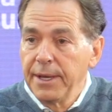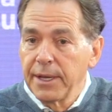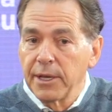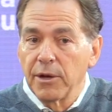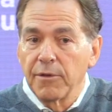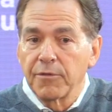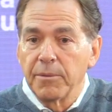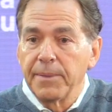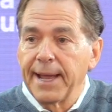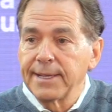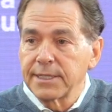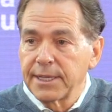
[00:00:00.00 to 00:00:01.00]
you know, from
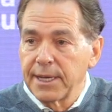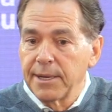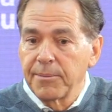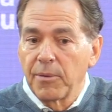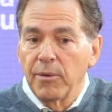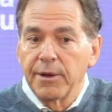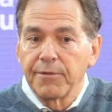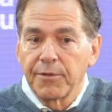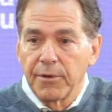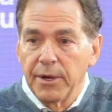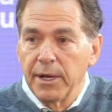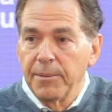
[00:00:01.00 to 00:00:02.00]
that standpoint
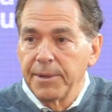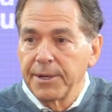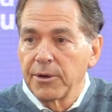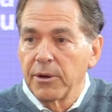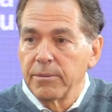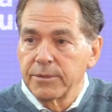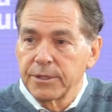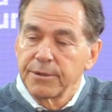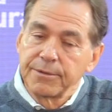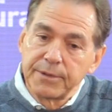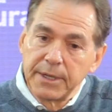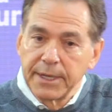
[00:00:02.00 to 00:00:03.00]
for him in terms
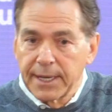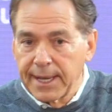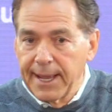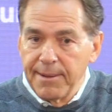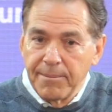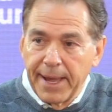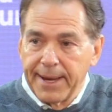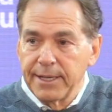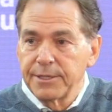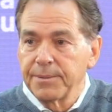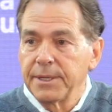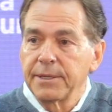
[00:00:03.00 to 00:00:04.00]
of game
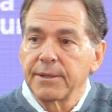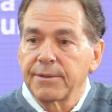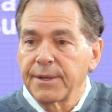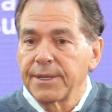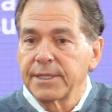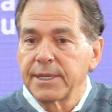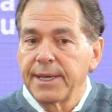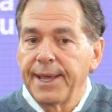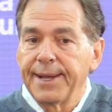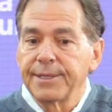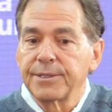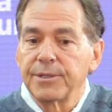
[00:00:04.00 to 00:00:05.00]
management, the things that he
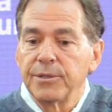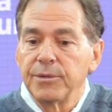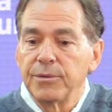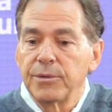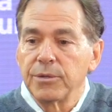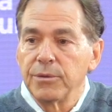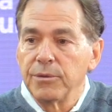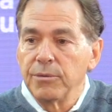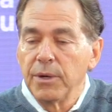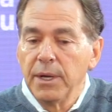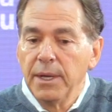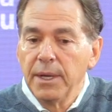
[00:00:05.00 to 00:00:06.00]
has to do to
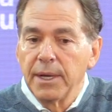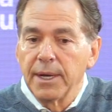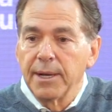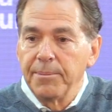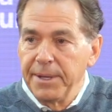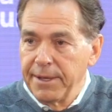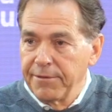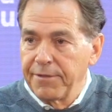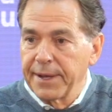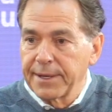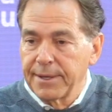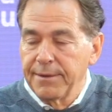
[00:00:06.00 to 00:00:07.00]
uh, be
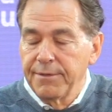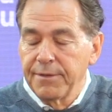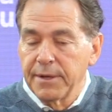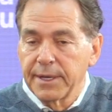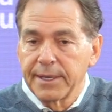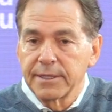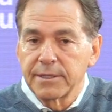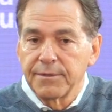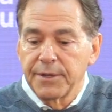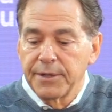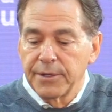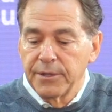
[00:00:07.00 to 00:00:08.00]
effective against a
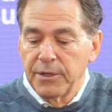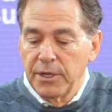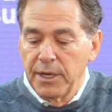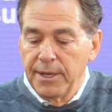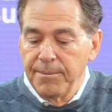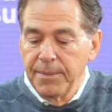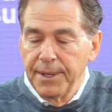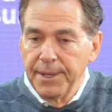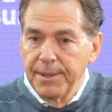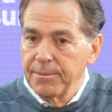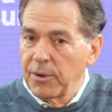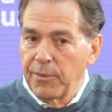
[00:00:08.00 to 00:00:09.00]
very good team.
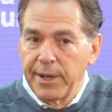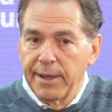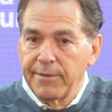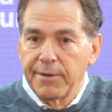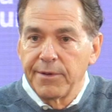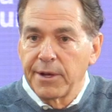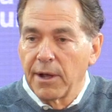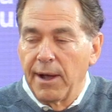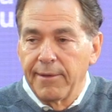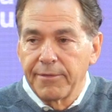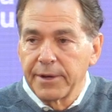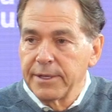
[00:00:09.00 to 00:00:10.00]
But we have every
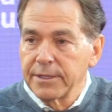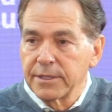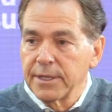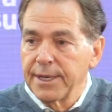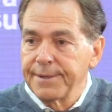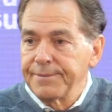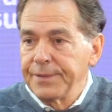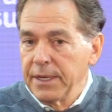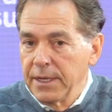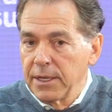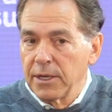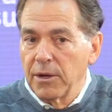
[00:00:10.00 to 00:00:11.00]
confidence that,
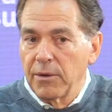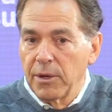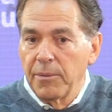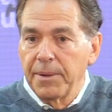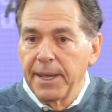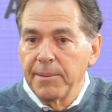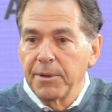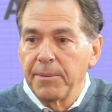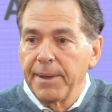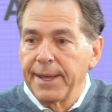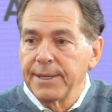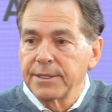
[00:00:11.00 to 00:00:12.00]
you know, he'll be able to
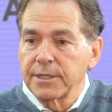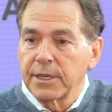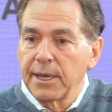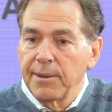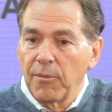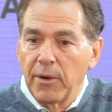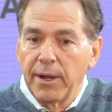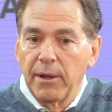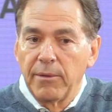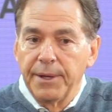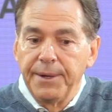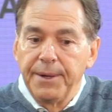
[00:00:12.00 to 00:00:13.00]
manage the game
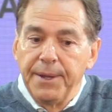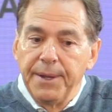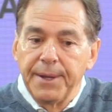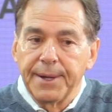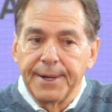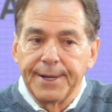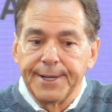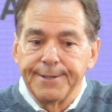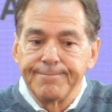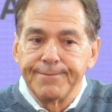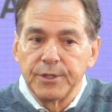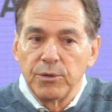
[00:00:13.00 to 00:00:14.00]
well and
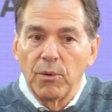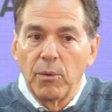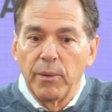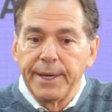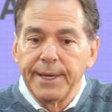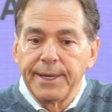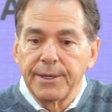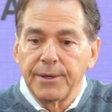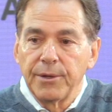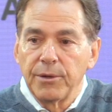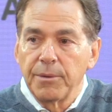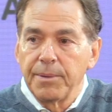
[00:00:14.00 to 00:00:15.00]
um, do what we need to
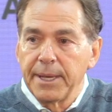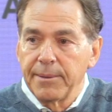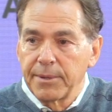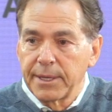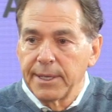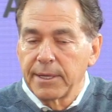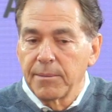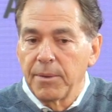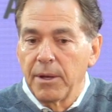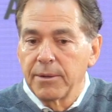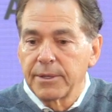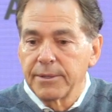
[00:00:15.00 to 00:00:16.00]
do to be able to get the
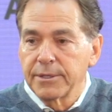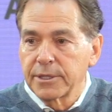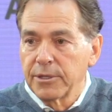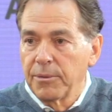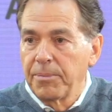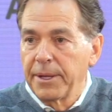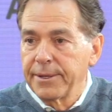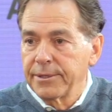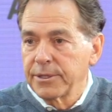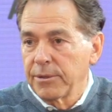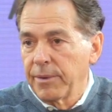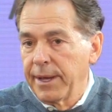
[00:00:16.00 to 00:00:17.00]
ball to the skilled
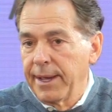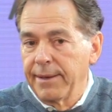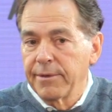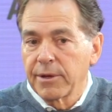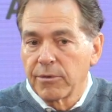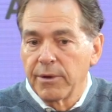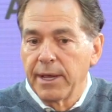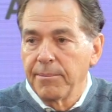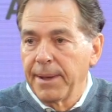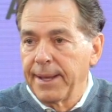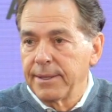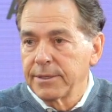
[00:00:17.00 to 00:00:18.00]
players that we have and create
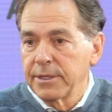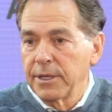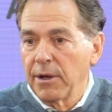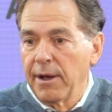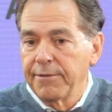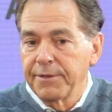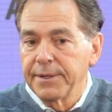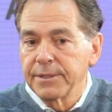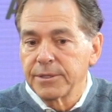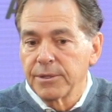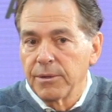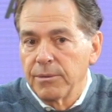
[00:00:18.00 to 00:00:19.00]
balance in the
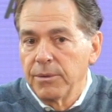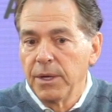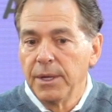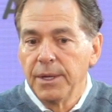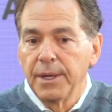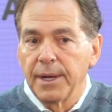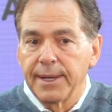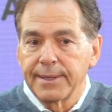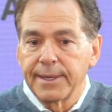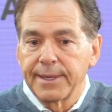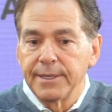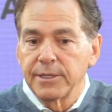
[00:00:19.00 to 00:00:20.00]
offense. So I
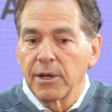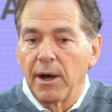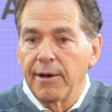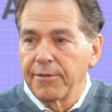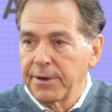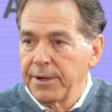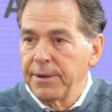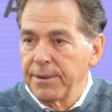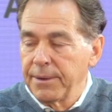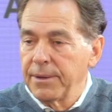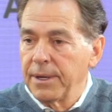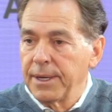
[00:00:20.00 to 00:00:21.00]
think he's confident
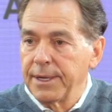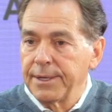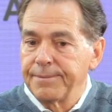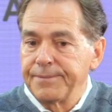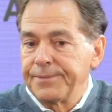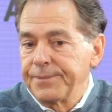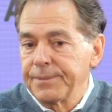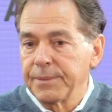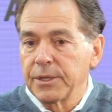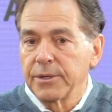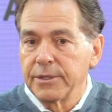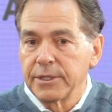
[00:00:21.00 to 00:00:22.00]
um,
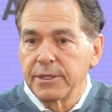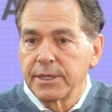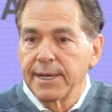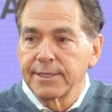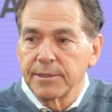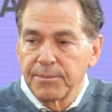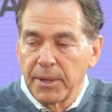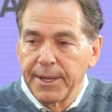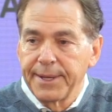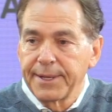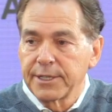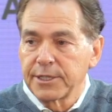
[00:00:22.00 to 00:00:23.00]
because he's got some
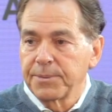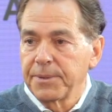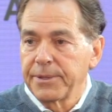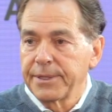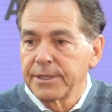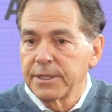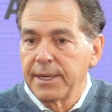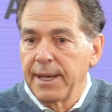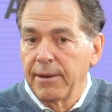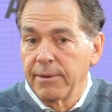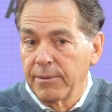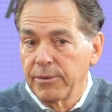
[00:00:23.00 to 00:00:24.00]
playing experience
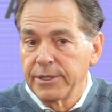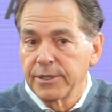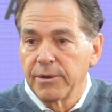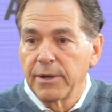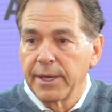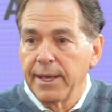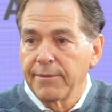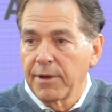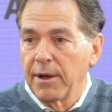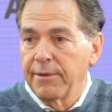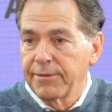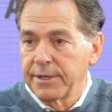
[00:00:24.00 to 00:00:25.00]
now, and we certainly have
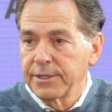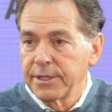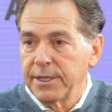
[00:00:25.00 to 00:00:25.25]
confidence in